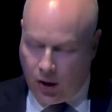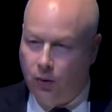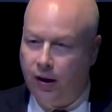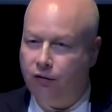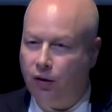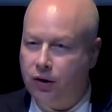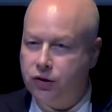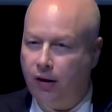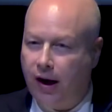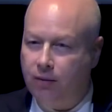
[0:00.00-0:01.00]
We have
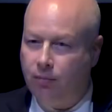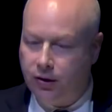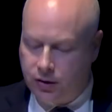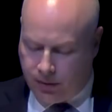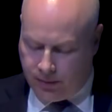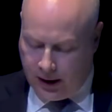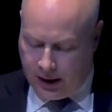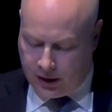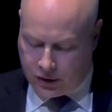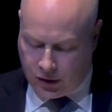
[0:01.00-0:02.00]
also had multiple
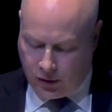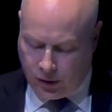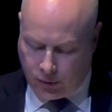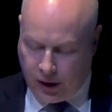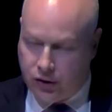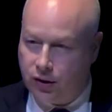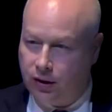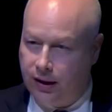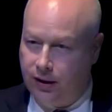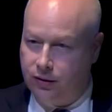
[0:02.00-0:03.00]
meetings with
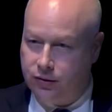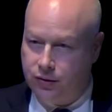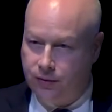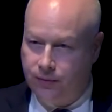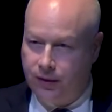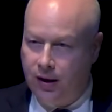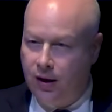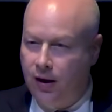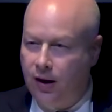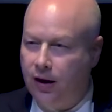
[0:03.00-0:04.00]
regional leaders.
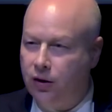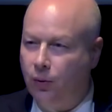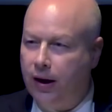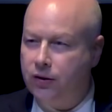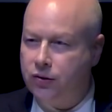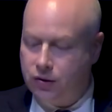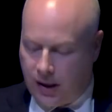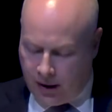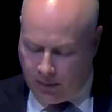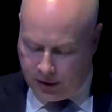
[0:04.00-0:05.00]
In the weeks
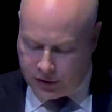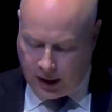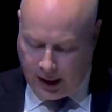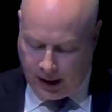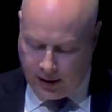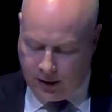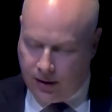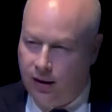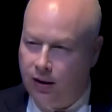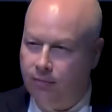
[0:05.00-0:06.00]
and months ahead,
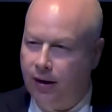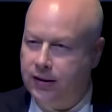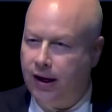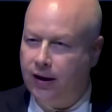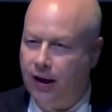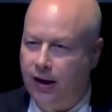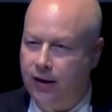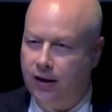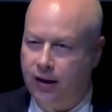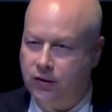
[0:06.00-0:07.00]
my
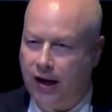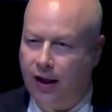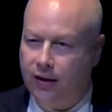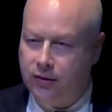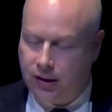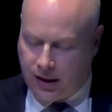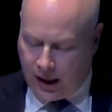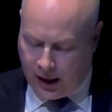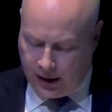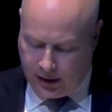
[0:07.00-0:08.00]
dedicated and talented
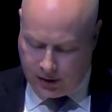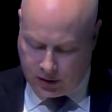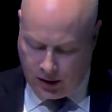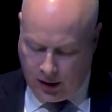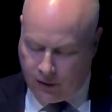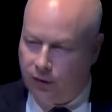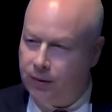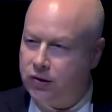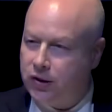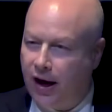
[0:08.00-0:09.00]
colleagues from
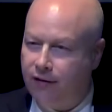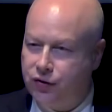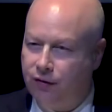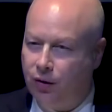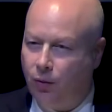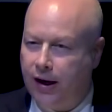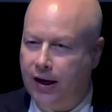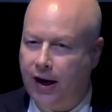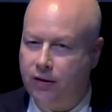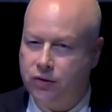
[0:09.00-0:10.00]
the staffs of the White
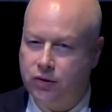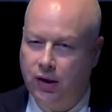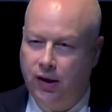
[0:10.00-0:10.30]
House,